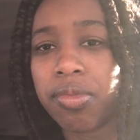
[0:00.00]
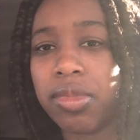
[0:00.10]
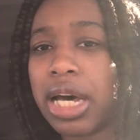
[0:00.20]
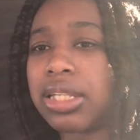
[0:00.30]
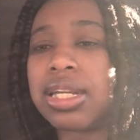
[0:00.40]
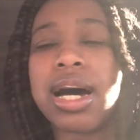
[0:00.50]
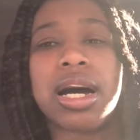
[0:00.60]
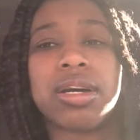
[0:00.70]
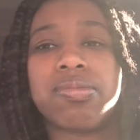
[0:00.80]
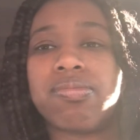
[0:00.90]
That's
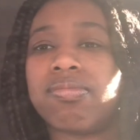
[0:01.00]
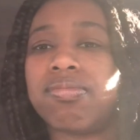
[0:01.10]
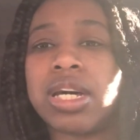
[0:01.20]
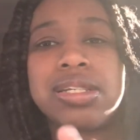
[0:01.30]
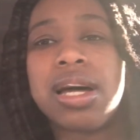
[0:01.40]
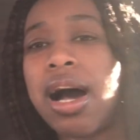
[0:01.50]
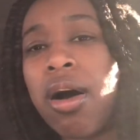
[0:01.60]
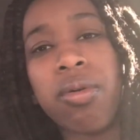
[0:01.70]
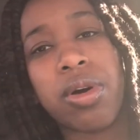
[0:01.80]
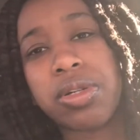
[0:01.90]
not how
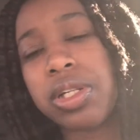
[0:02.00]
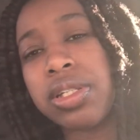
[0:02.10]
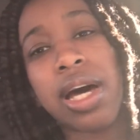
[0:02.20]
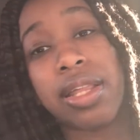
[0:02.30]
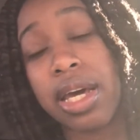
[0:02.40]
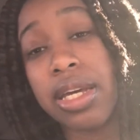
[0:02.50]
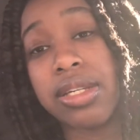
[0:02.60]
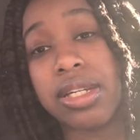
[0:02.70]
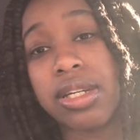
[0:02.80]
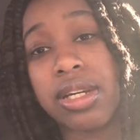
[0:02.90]
it works. It's not that
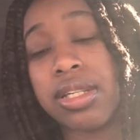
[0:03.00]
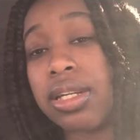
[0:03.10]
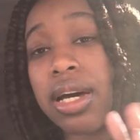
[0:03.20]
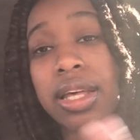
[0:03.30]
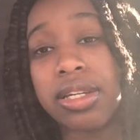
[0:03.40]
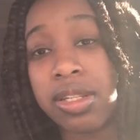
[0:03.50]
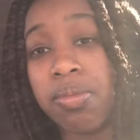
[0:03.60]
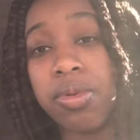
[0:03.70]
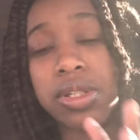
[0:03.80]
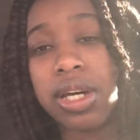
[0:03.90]
easy. It's not that
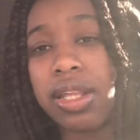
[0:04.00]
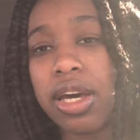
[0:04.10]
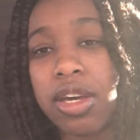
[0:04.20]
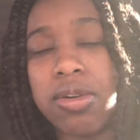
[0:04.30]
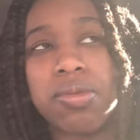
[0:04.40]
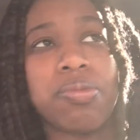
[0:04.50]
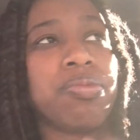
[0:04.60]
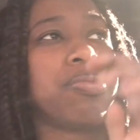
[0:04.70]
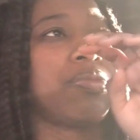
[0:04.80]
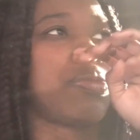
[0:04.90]
simple. It's not that cute.
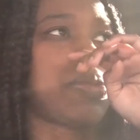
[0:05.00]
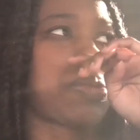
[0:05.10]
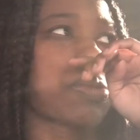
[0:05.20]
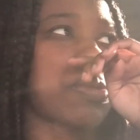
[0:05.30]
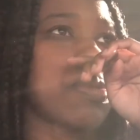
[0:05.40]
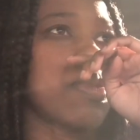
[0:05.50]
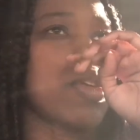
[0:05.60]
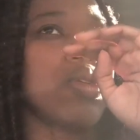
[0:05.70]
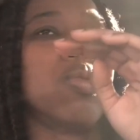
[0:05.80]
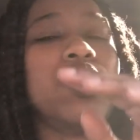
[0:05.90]

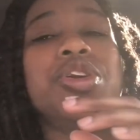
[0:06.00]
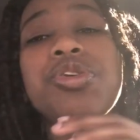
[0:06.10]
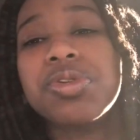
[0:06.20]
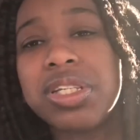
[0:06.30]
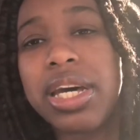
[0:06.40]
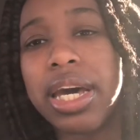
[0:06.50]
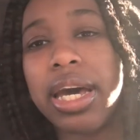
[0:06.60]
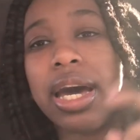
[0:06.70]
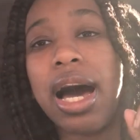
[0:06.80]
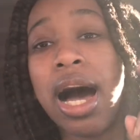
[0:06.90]
When you
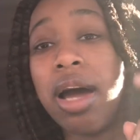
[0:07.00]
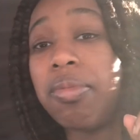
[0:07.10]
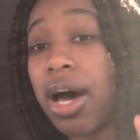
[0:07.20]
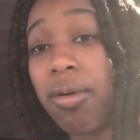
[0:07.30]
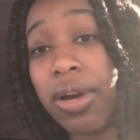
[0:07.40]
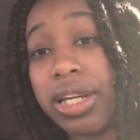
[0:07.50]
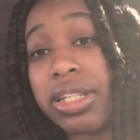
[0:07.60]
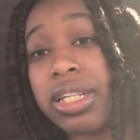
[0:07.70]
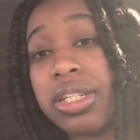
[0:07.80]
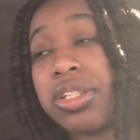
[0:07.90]
say, I'm not
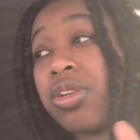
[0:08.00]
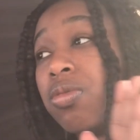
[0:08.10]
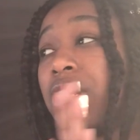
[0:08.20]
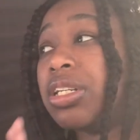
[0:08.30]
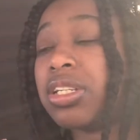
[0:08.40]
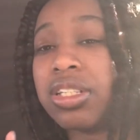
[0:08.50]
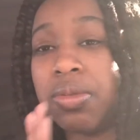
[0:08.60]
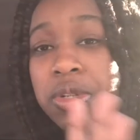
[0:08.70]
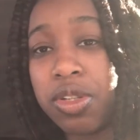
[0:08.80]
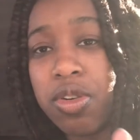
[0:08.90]
racist, so
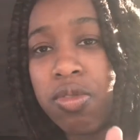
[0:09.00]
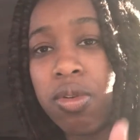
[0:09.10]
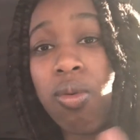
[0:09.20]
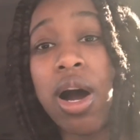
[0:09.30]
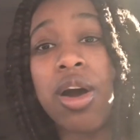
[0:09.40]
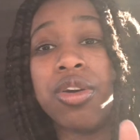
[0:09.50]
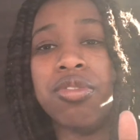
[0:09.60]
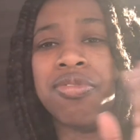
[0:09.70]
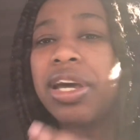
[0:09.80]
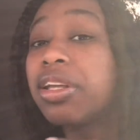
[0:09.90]
racism is over, why are you
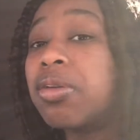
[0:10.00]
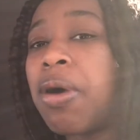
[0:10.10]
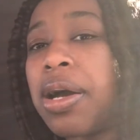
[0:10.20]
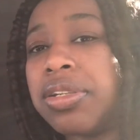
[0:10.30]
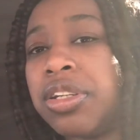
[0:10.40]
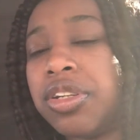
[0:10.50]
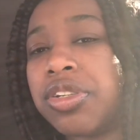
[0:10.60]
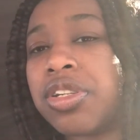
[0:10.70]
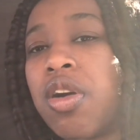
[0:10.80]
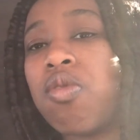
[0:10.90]
victimizing
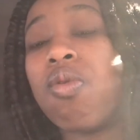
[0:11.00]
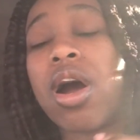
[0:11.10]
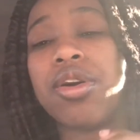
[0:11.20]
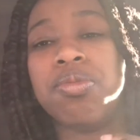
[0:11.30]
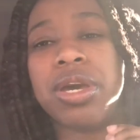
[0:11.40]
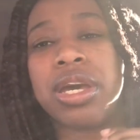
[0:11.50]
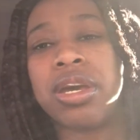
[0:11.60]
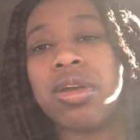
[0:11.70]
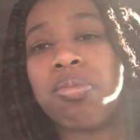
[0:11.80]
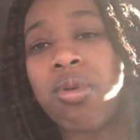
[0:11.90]
yourself? Why are you making
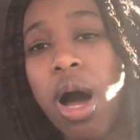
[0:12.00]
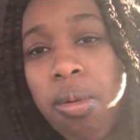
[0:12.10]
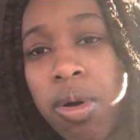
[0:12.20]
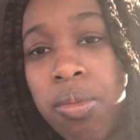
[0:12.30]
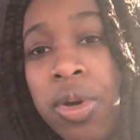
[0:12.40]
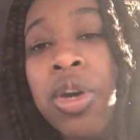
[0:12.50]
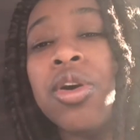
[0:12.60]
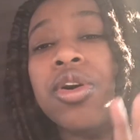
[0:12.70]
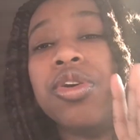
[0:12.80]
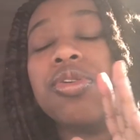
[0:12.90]
it a problem?
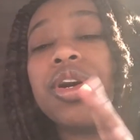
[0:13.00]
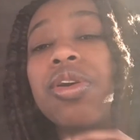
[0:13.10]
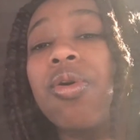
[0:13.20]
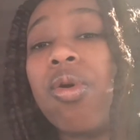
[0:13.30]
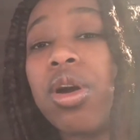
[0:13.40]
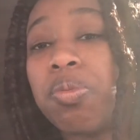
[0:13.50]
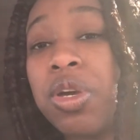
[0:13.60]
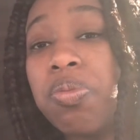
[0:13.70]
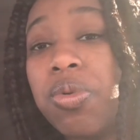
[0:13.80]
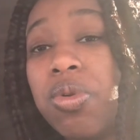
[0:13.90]
You're ignoring
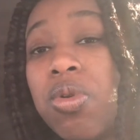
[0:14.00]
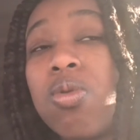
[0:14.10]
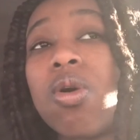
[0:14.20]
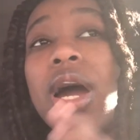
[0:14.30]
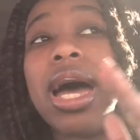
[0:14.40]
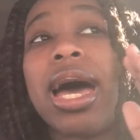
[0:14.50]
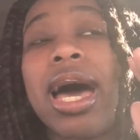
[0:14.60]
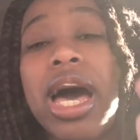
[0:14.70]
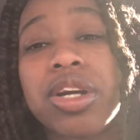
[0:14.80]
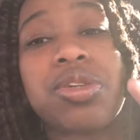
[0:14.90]
people who are
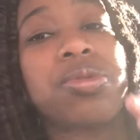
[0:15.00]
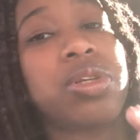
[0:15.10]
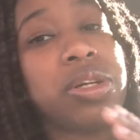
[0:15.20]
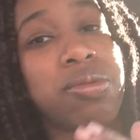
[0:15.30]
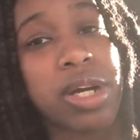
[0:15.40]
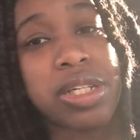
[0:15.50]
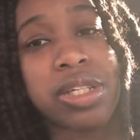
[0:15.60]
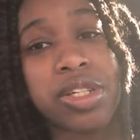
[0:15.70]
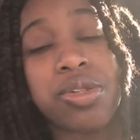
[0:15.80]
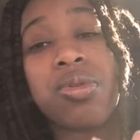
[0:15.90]
actually
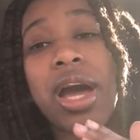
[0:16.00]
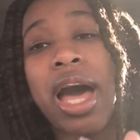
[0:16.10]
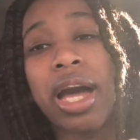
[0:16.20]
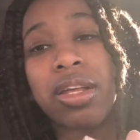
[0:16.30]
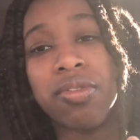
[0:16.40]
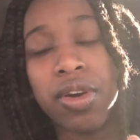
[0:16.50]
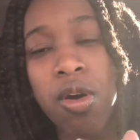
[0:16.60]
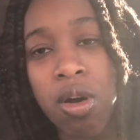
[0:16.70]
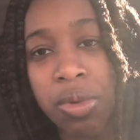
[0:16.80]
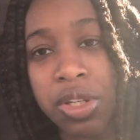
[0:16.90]
racist, who are actively
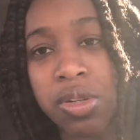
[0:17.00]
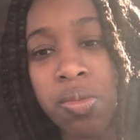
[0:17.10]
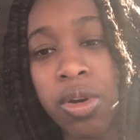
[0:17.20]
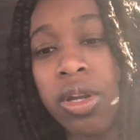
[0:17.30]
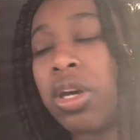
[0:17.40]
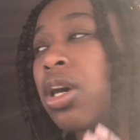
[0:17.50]
harming someone.